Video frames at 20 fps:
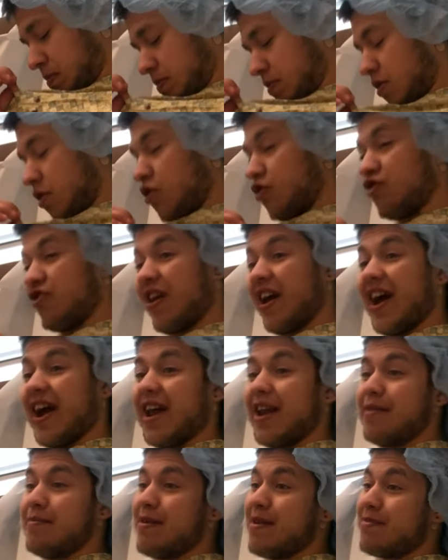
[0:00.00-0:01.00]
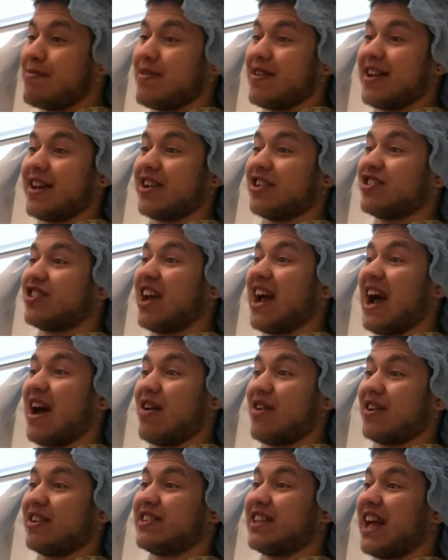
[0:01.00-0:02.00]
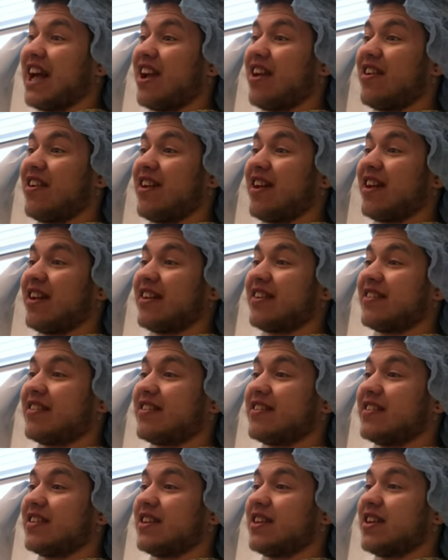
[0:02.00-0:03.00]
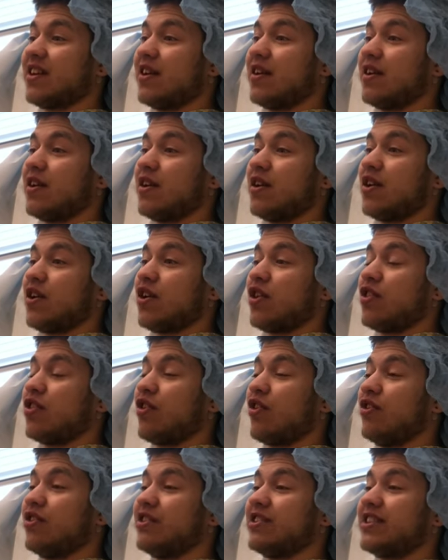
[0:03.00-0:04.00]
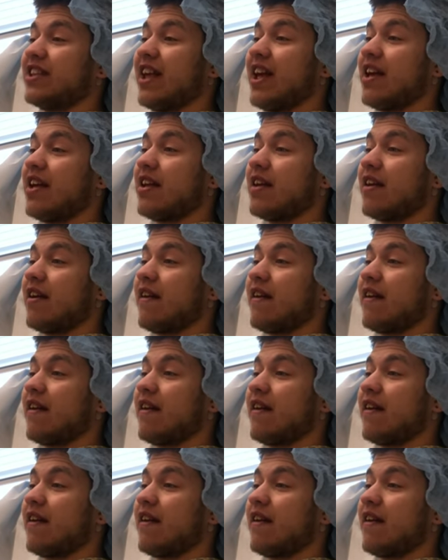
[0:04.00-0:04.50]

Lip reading: They're trying to make me take a shower Saturday. Thursday?